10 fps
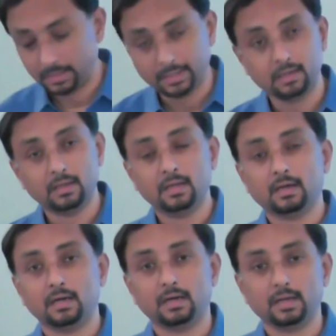And then
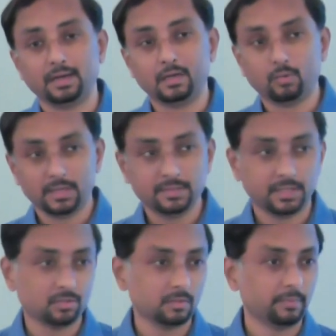in advanced
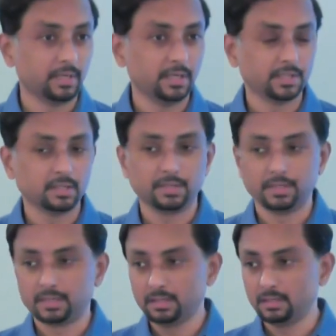stages of meditation, as
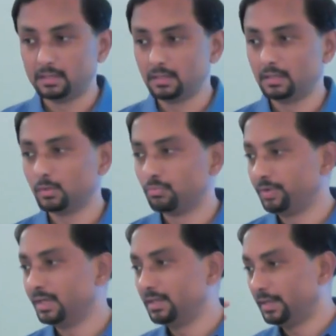I said, you
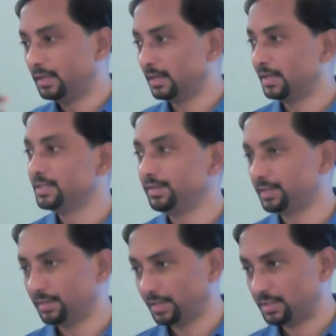feel the energy
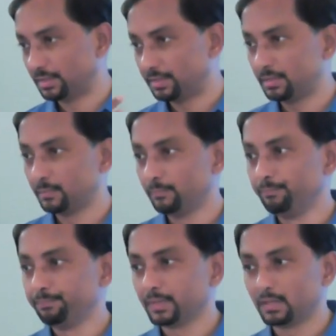sensations,
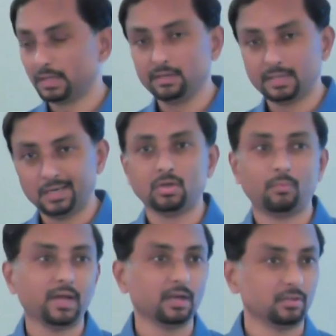right? That is
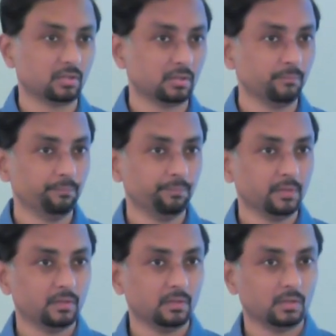awareness.
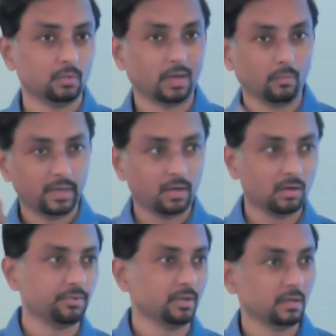You are aware
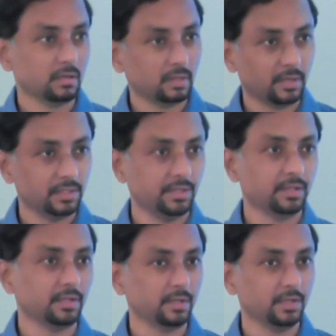of your energy
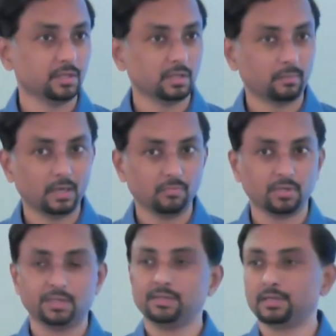sensation, aware of
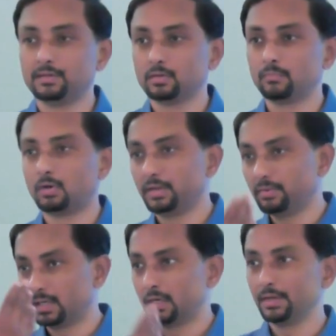your energy sensation in the body,
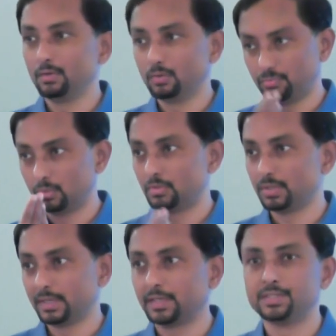while continue to focus
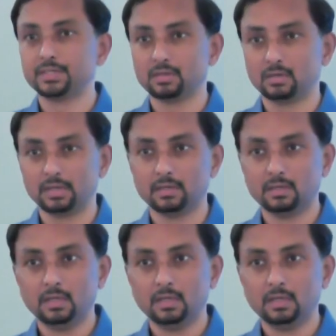your attention on it.